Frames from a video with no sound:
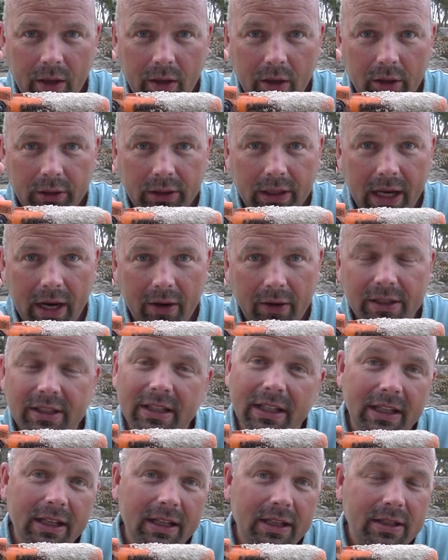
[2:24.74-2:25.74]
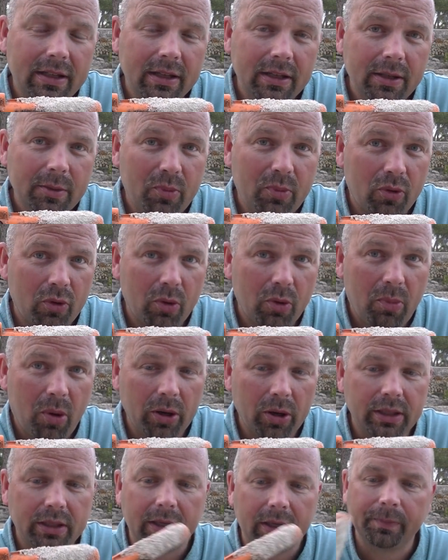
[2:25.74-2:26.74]
got the Garrett A T Pro
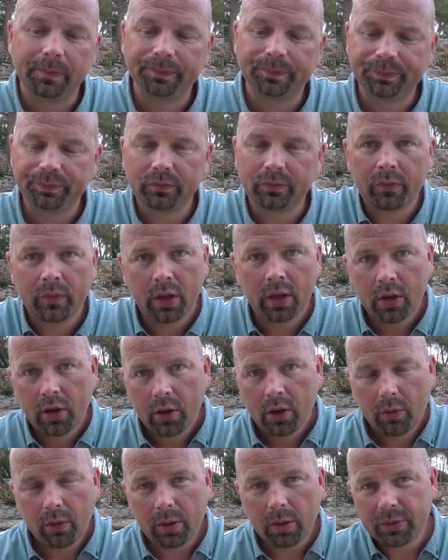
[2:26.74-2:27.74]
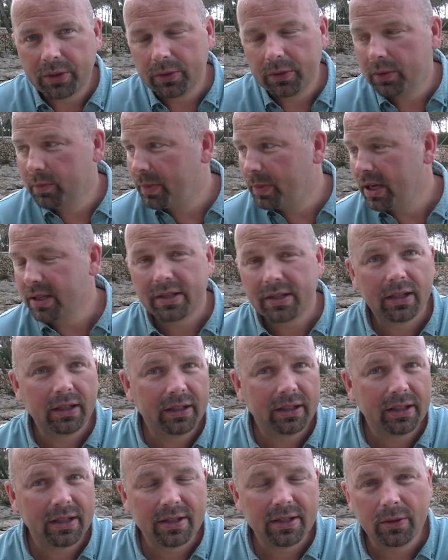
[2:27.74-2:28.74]
Pointer. What I'm doing
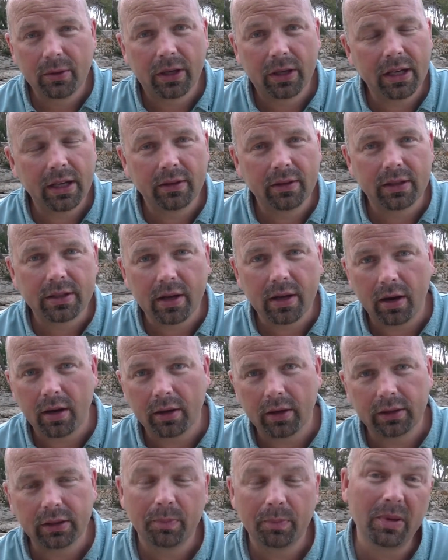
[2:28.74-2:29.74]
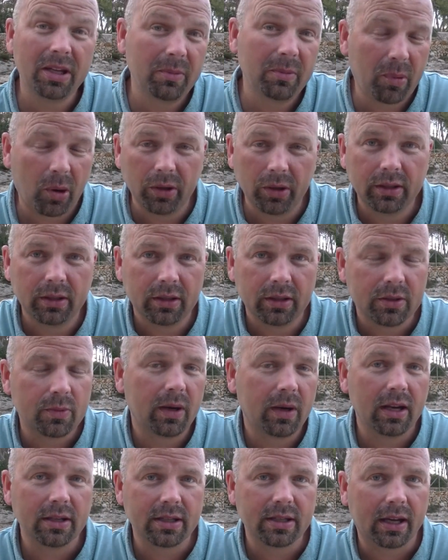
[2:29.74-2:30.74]
basically is locating the target, pinpointing it as
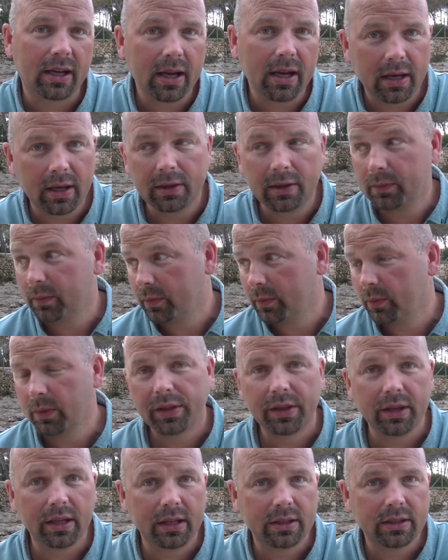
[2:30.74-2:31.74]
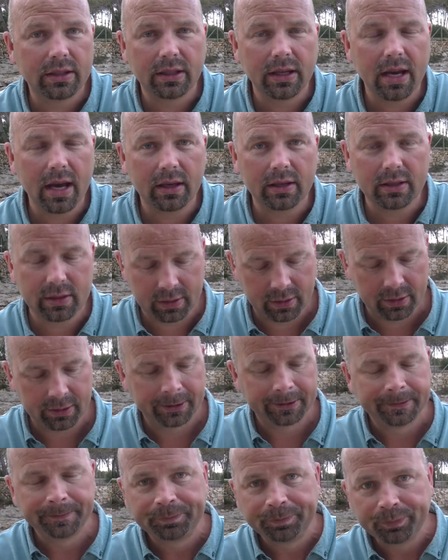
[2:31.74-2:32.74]
well as I can with the A T X,
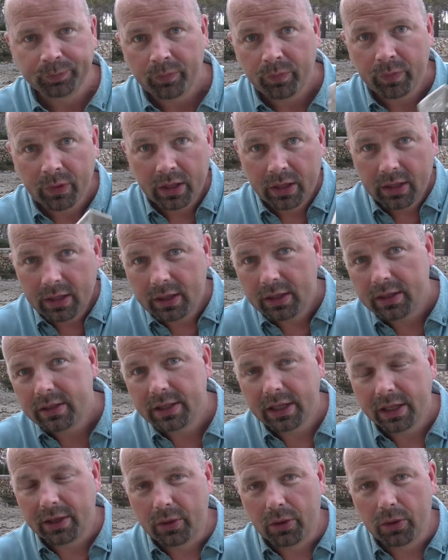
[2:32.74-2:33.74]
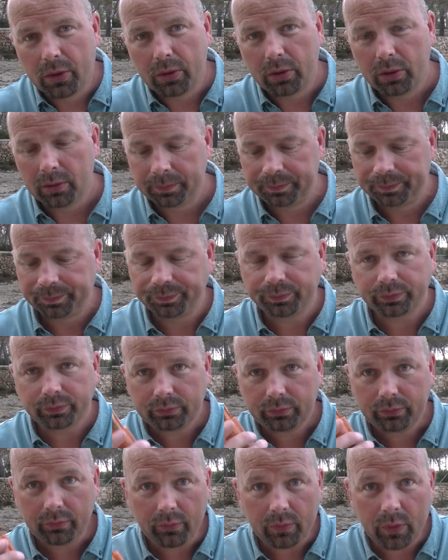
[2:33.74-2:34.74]
digging a hole,
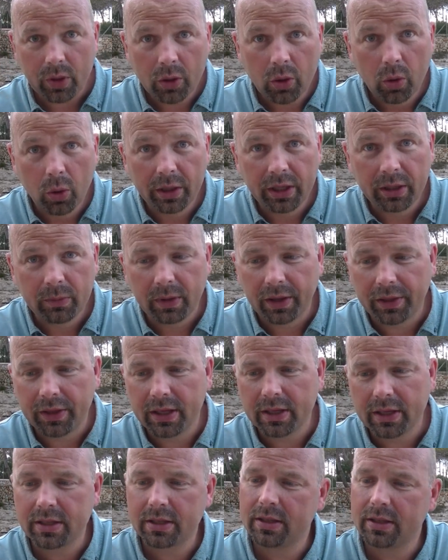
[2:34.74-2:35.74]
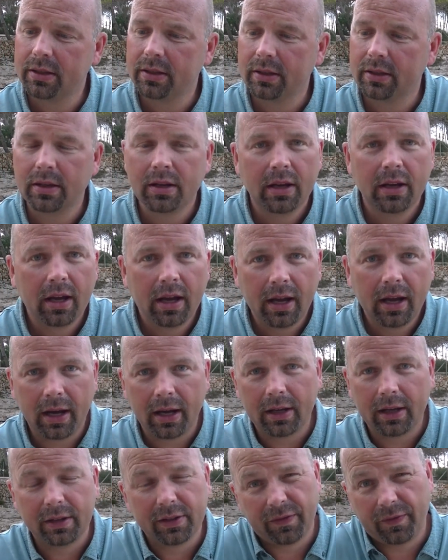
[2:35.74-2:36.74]
going in with this
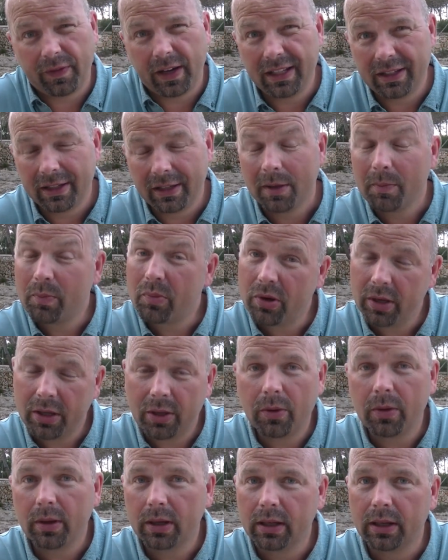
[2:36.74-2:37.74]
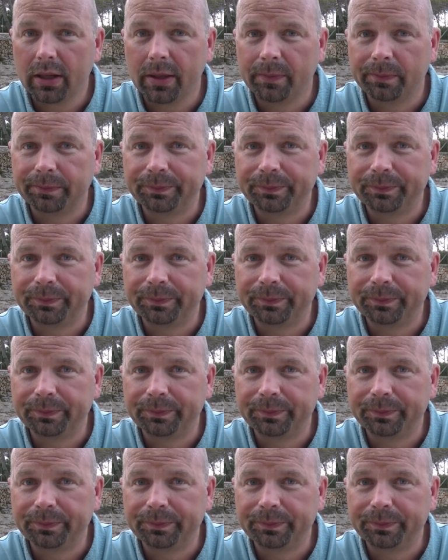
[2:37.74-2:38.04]
and finding it pretty quickly.